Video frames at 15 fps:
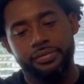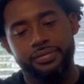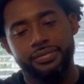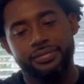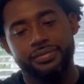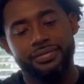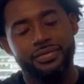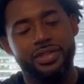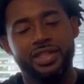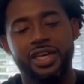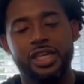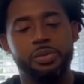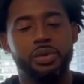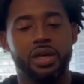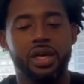Just
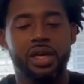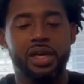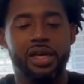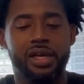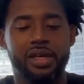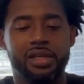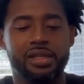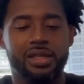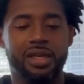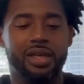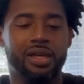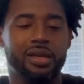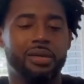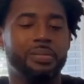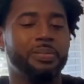because
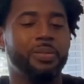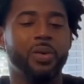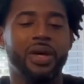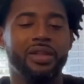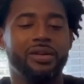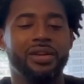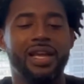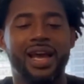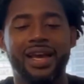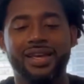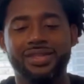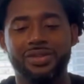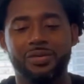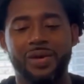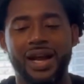whether or not it's the
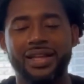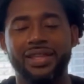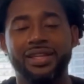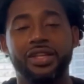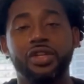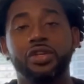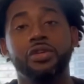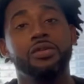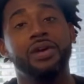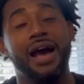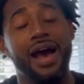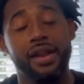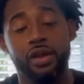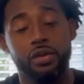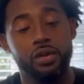right thing to do, I don't
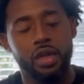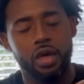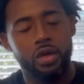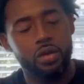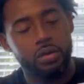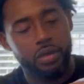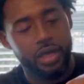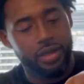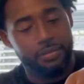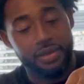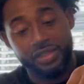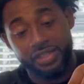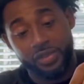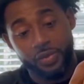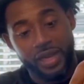know. It's just what
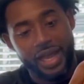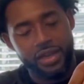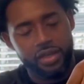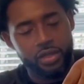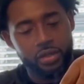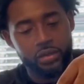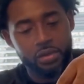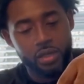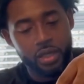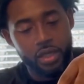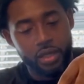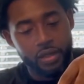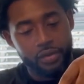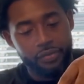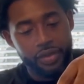I do,
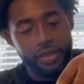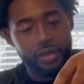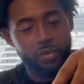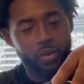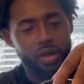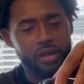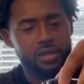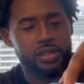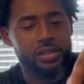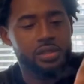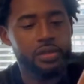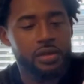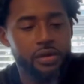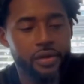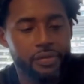and it works.
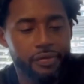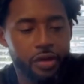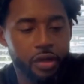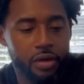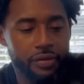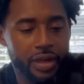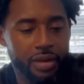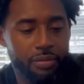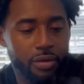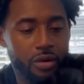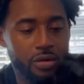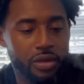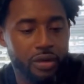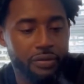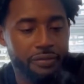You know, if it ain't broke, don't
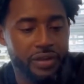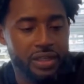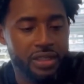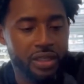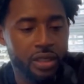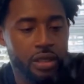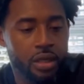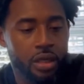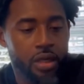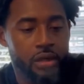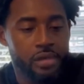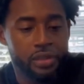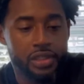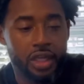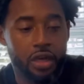fix it.
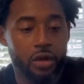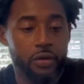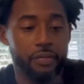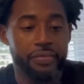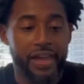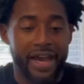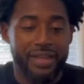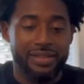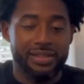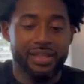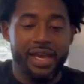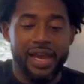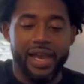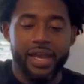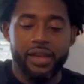So that's
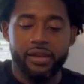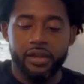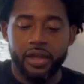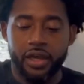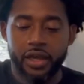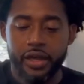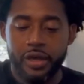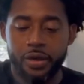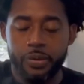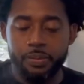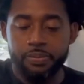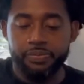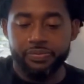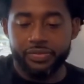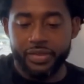that.
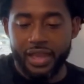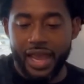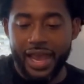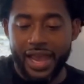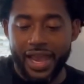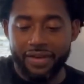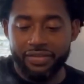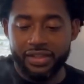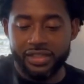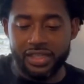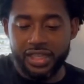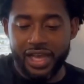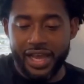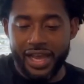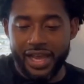I have this
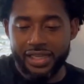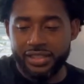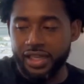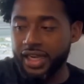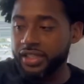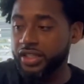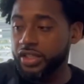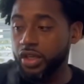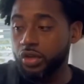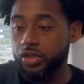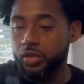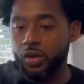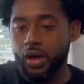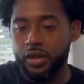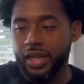glass that I just told you all
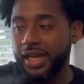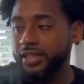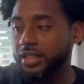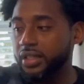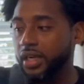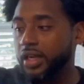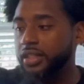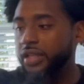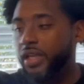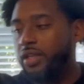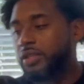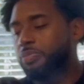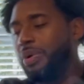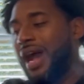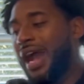not to touch that is
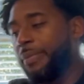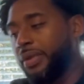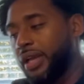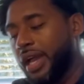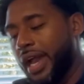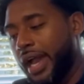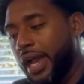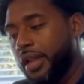piping hot.